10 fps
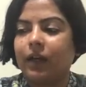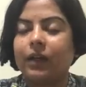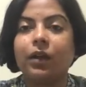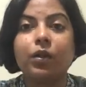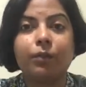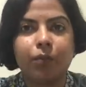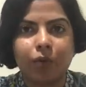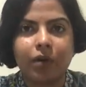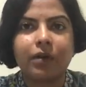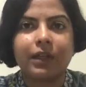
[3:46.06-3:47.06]
Another
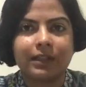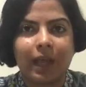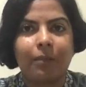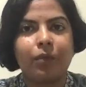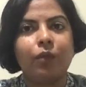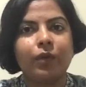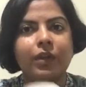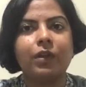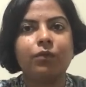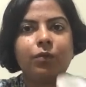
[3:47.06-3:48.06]
poor example over
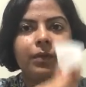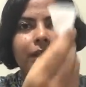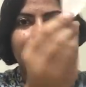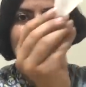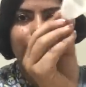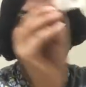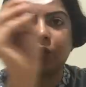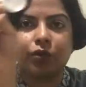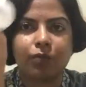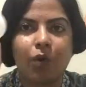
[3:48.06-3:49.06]
here would be a very
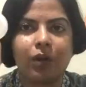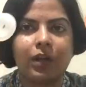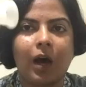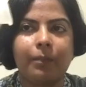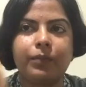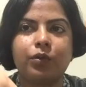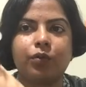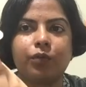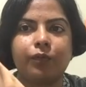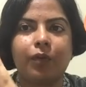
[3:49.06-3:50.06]
small cup.
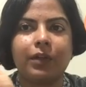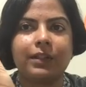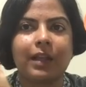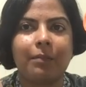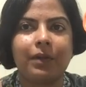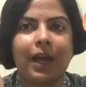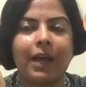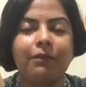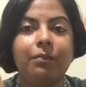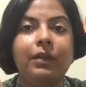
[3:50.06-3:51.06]
So for example, I
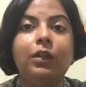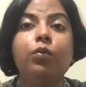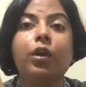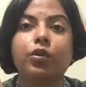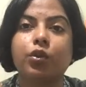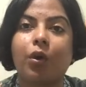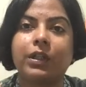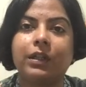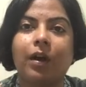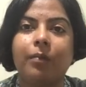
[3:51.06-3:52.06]
have a Mi Luna
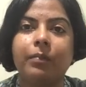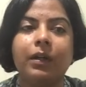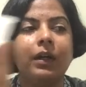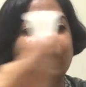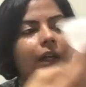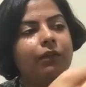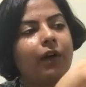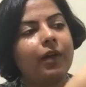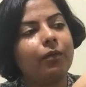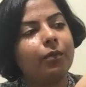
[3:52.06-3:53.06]
shorty cup.
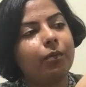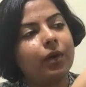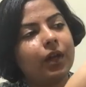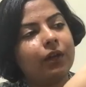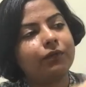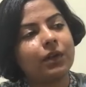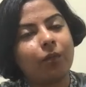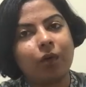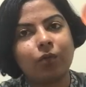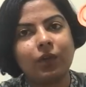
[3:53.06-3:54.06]
If
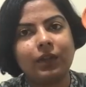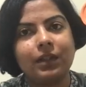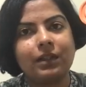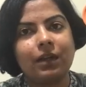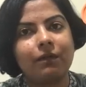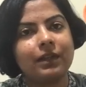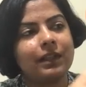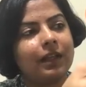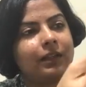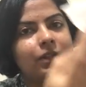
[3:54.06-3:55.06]
someone with this cervix
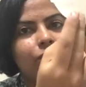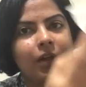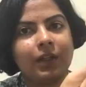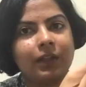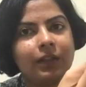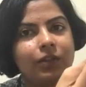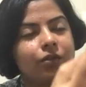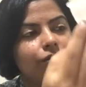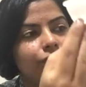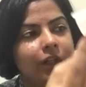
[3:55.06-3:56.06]
length is wearing
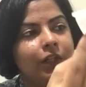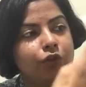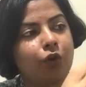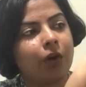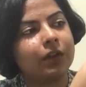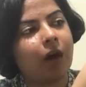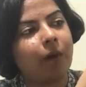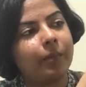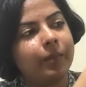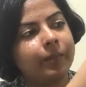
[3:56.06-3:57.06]
this really short
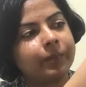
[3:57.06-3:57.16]
cup,